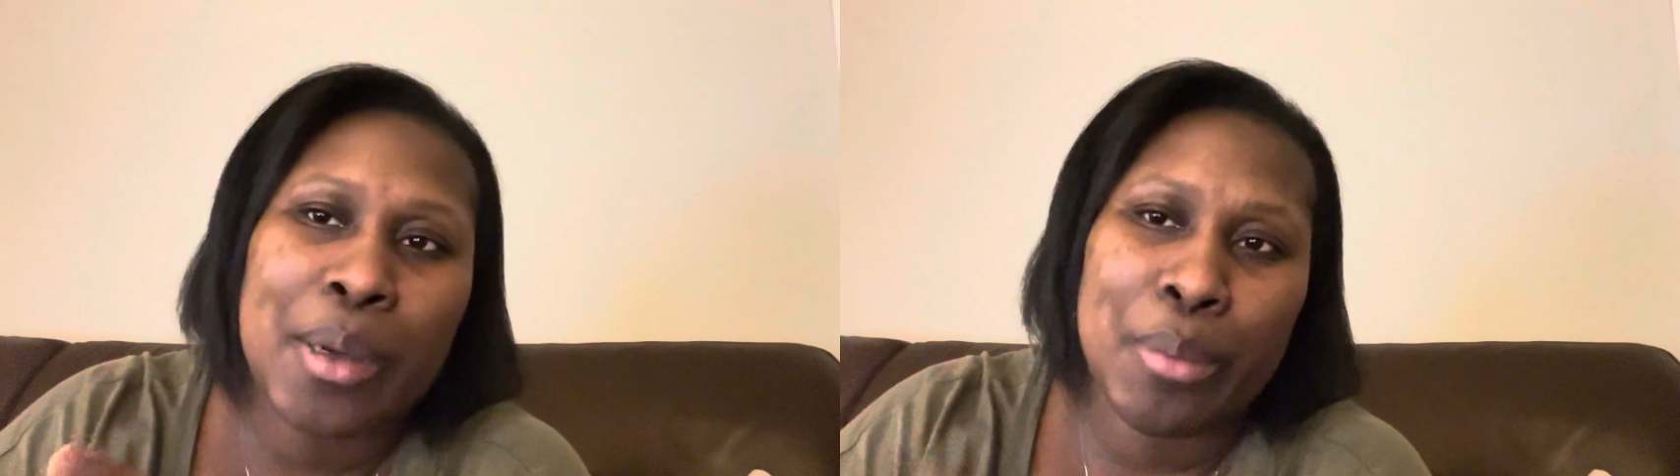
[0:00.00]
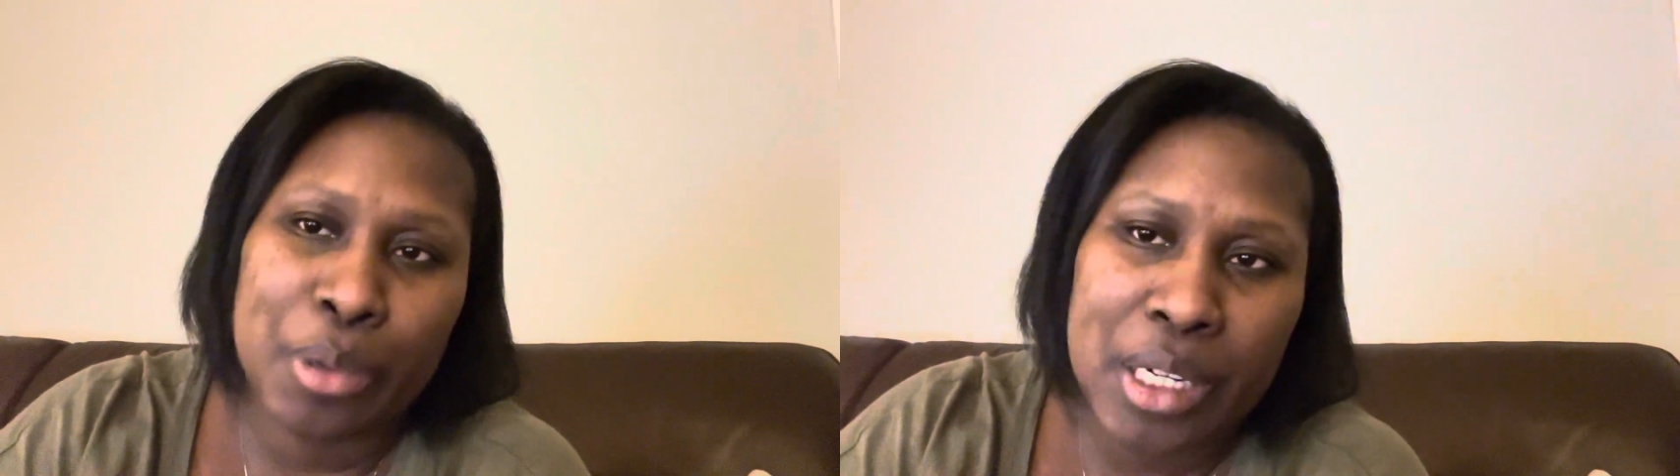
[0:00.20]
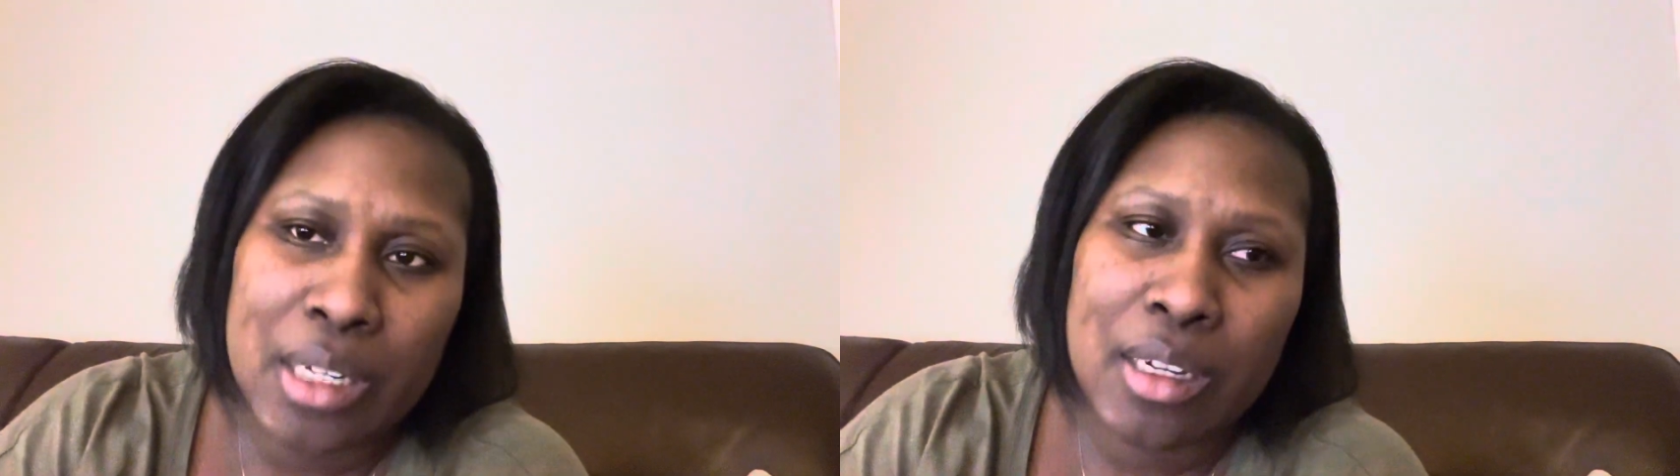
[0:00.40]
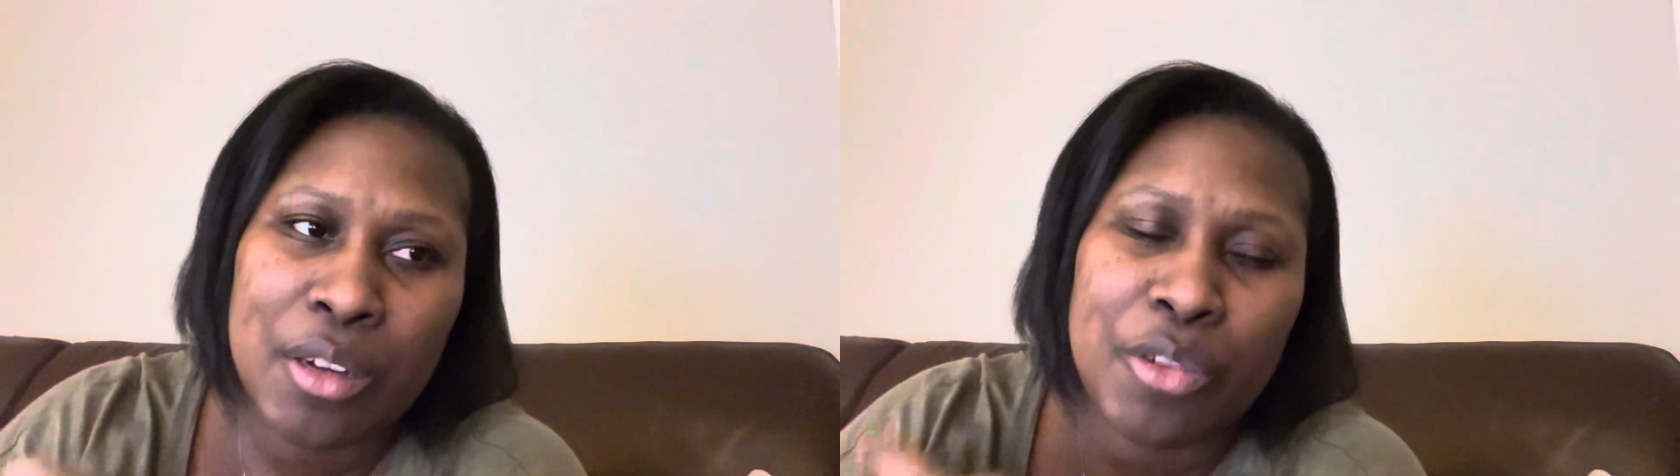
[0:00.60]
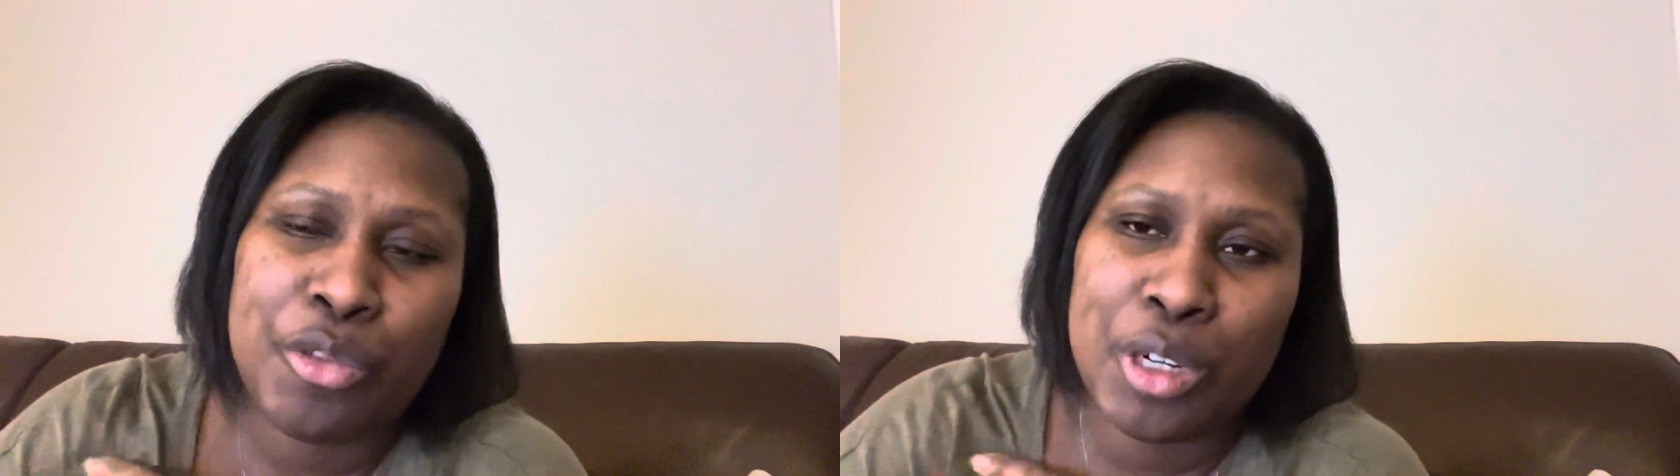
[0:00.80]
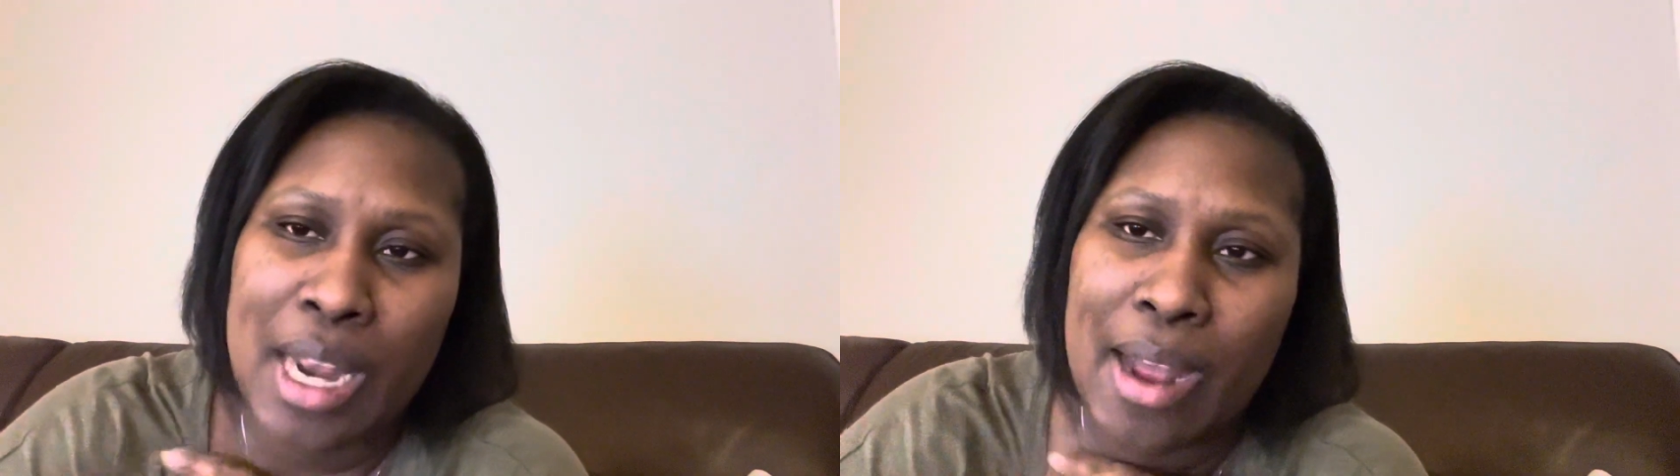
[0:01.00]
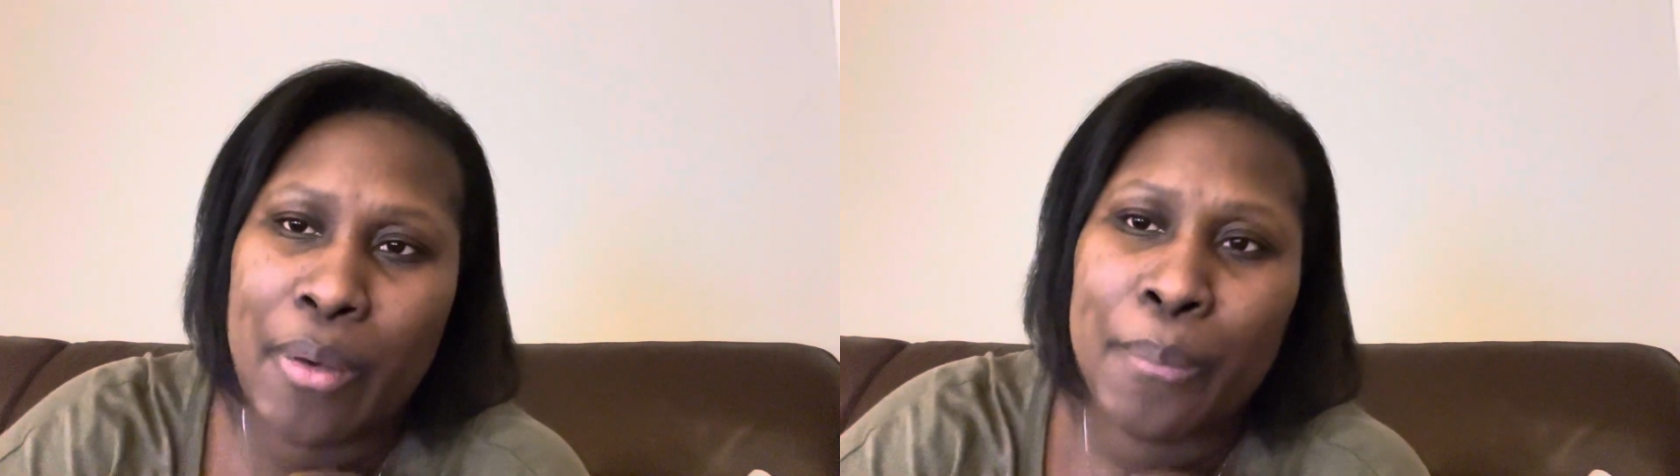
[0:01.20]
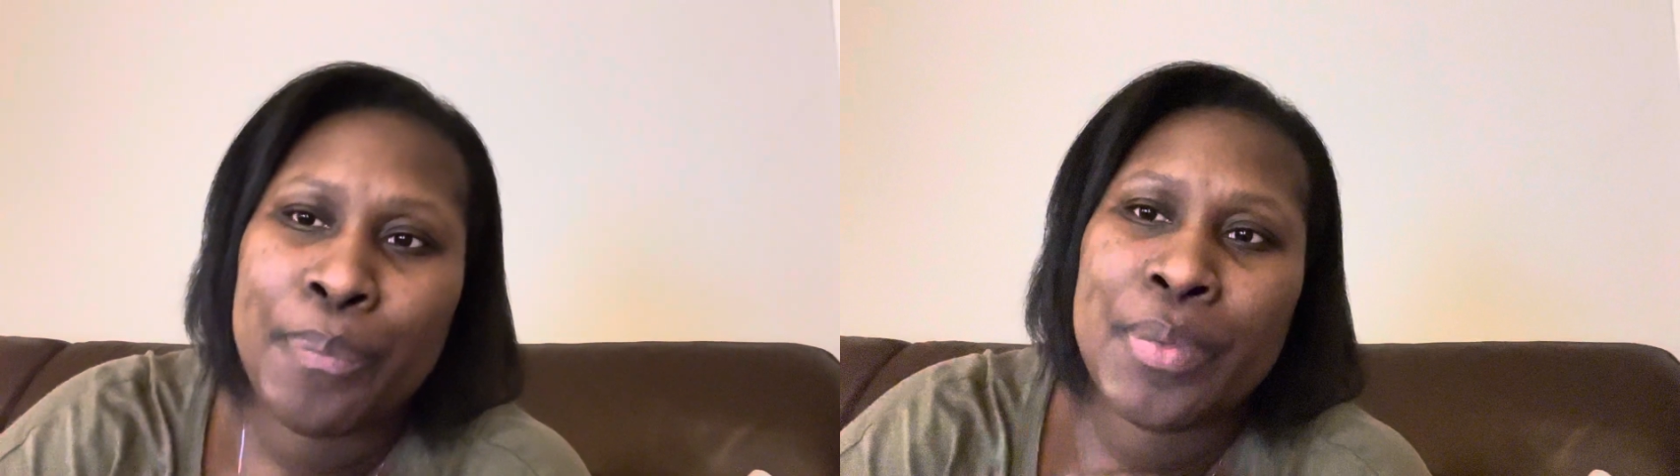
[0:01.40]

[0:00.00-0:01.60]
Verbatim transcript: a break for now.